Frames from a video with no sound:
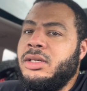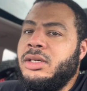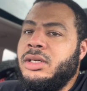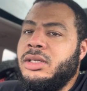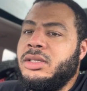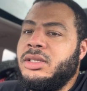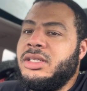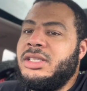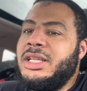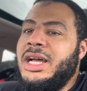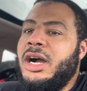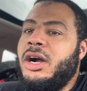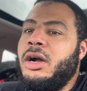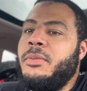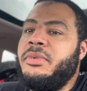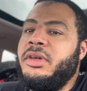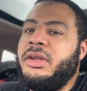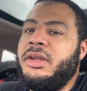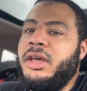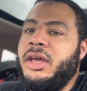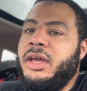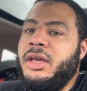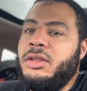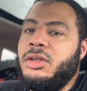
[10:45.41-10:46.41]
So it's not going to
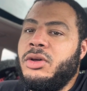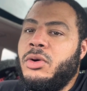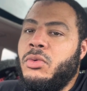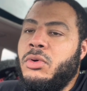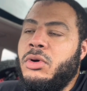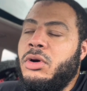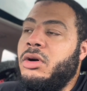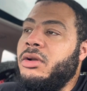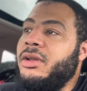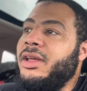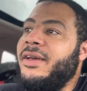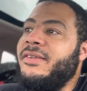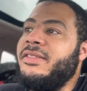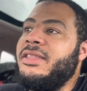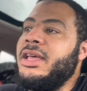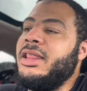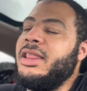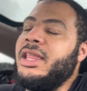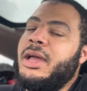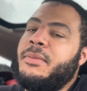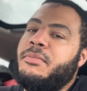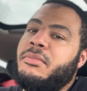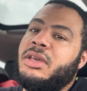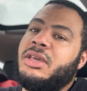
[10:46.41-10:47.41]
be the end of the world if they
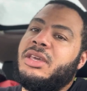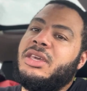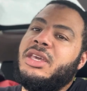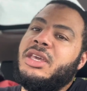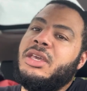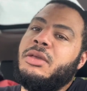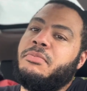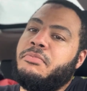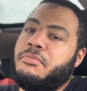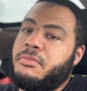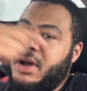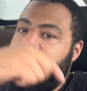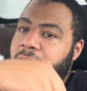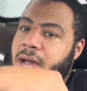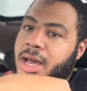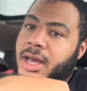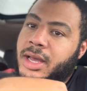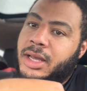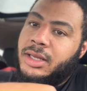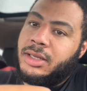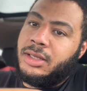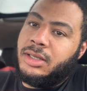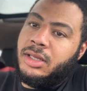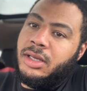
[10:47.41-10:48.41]
let me keep
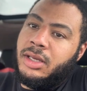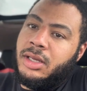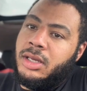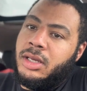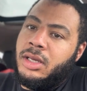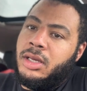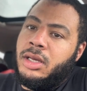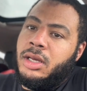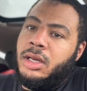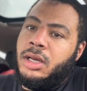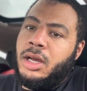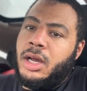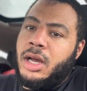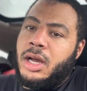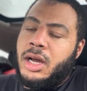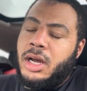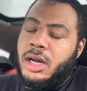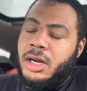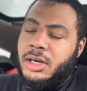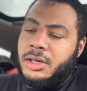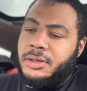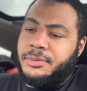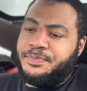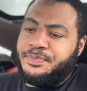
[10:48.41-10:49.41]
my
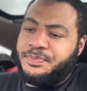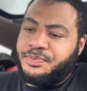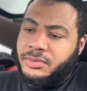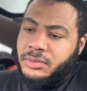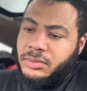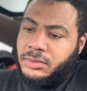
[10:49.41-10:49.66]
um,